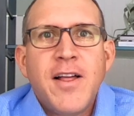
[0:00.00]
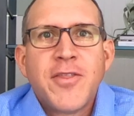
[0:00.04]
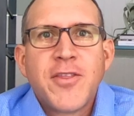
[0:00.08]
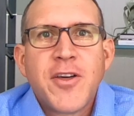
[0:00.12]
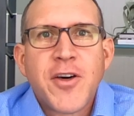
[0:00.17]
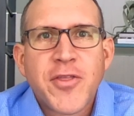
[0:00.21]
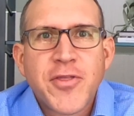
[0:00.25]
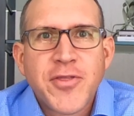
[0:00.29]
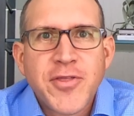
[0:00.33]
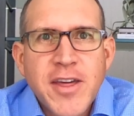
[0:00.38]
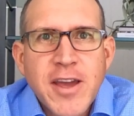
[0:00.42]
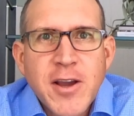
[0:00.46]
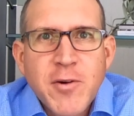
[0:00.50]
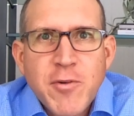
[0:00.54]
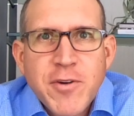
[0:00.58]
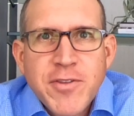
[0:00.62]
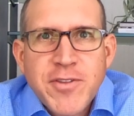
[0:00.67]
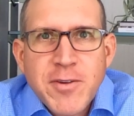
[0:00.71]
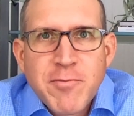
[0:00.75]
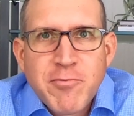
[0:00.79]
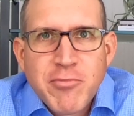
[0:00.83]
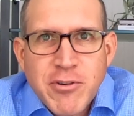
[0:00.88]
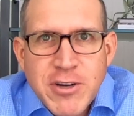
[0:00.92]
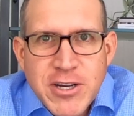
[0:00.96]
The thing
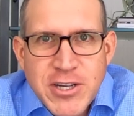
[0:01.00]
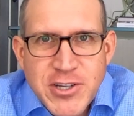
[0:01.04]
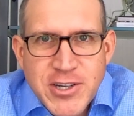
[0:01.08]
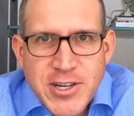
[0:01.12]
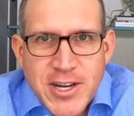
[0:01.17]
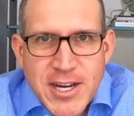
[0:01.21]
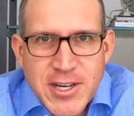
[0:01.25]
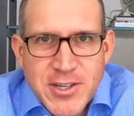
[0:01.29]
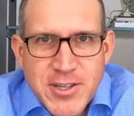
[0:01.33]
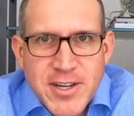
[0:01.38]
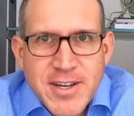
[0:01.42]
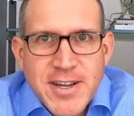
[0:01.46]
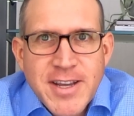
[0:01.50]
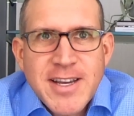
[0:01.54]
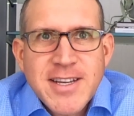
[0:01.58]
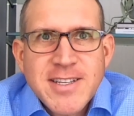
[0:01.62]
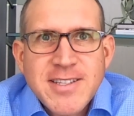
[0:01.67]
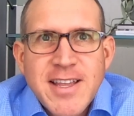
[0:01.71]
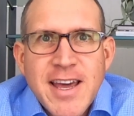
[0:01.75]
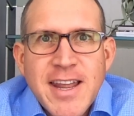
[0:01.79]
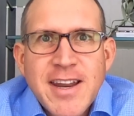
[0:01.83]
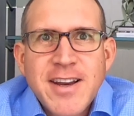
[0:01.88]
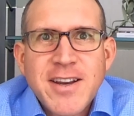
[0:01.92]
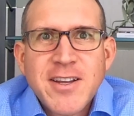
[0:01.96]
with depreciation
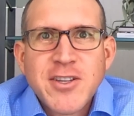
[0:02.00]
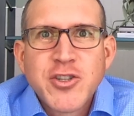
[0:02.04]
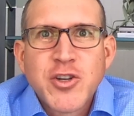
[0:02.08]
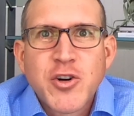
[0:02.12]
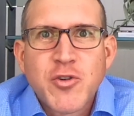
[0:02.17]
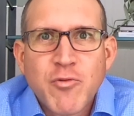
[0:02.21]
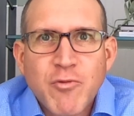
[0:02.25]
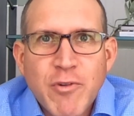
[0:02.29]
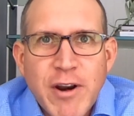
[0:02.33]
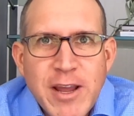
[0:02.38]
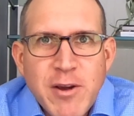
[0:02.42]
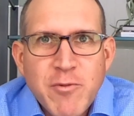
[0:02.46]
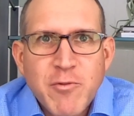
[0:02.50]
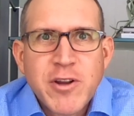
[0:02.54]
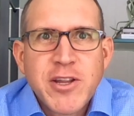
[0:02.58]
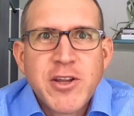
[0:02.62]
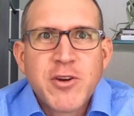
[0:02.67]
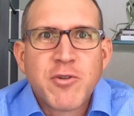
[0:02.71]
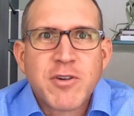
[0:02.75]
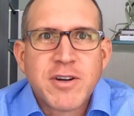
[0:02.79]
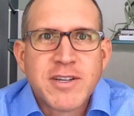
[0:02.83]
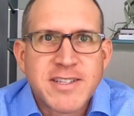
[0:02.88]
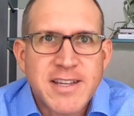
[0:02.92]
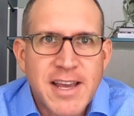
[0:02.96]
is that it is great when
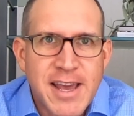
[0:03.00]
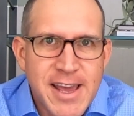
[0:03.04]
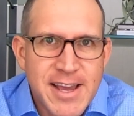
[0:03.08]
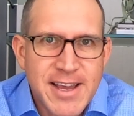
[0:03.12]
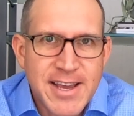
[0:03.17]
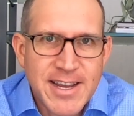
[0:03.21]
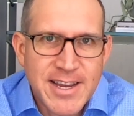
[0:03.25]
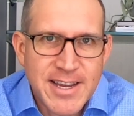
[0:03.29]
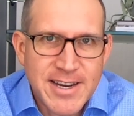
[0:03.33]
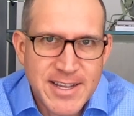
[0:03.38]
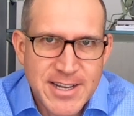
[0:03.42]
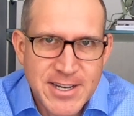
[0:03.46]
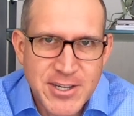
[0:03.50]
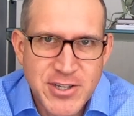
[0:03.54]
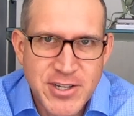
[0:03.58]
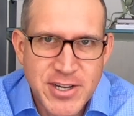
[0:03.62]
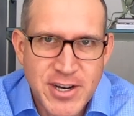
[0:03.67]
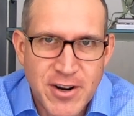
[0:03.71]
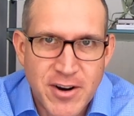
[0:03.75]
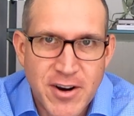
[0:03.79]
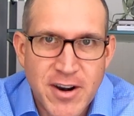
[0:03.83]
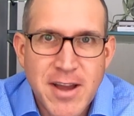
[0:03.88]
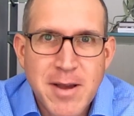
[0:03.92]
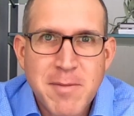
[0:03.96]
you are taking it each
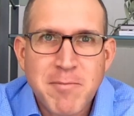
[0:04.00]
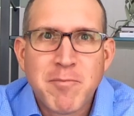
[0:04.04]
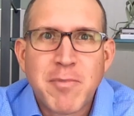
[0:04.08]
year,